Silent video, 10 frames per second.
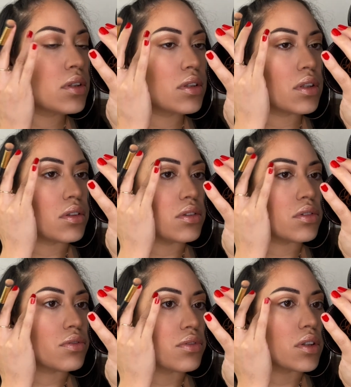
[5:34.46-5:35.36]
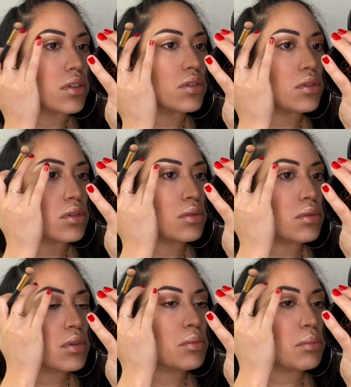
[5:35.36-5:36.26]
Now use your finger to
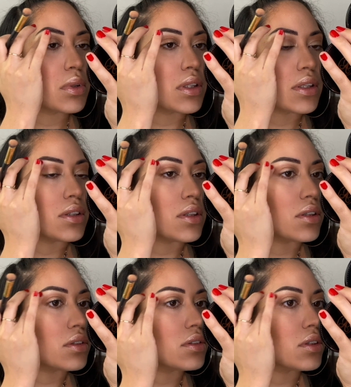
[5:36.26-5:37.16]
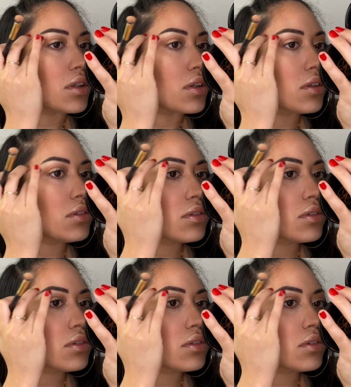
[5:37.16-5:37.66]
blend it in together.